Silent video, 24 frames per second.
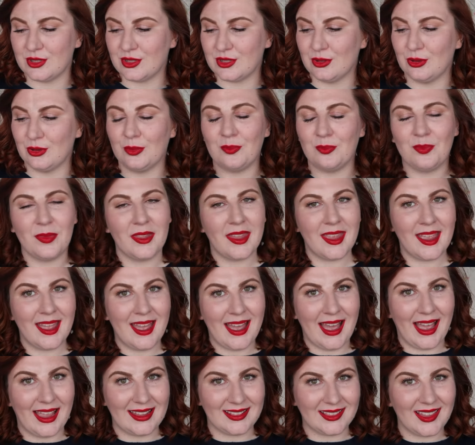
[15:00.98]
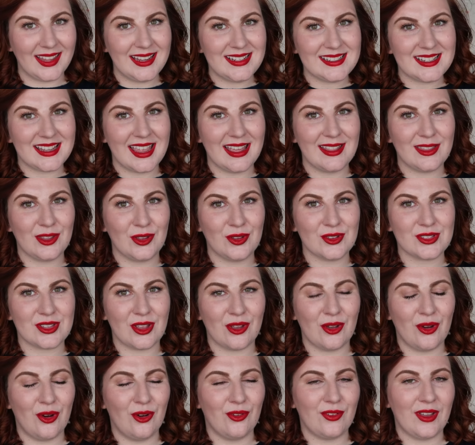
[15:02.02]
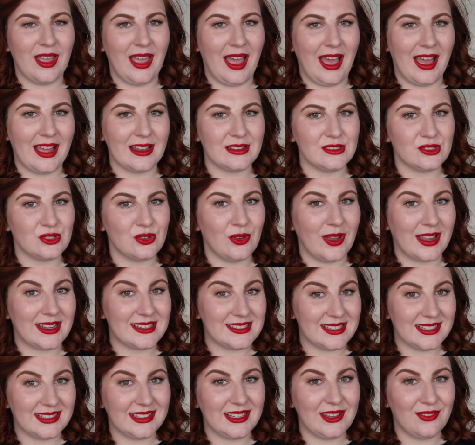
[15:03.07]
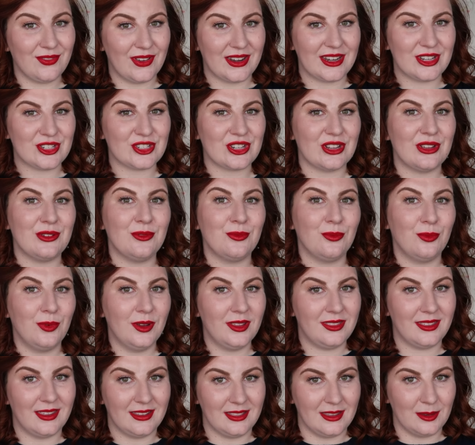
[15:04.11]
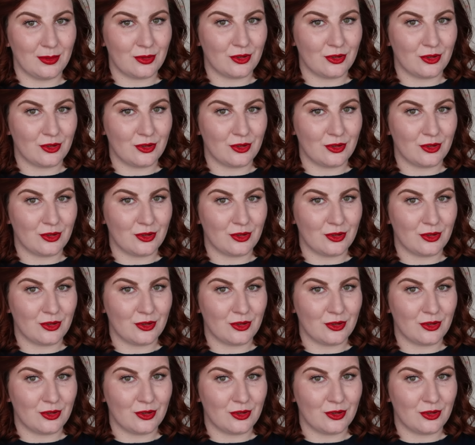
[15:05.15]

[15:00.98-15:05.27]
so I'd like to get the use out of it and to ideally finish it within the